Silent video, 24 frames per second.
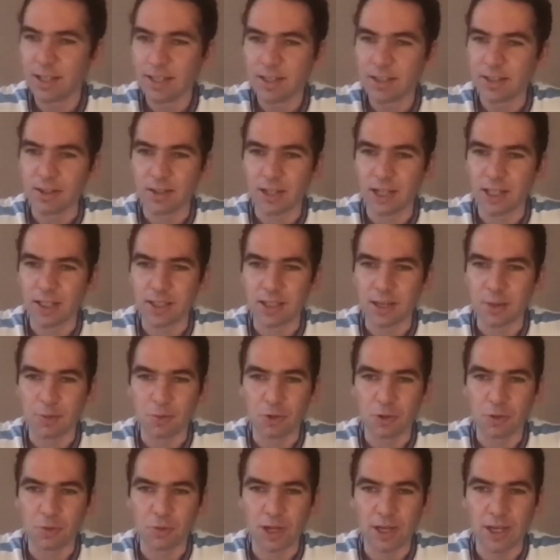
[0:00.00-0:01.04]
you know, they had a number
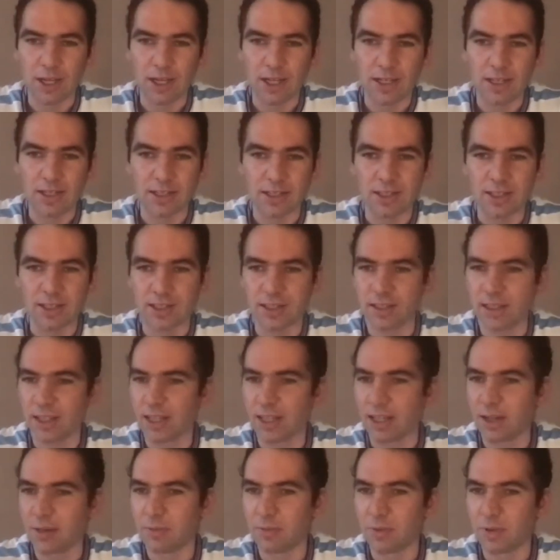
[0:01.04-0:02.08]
of players um,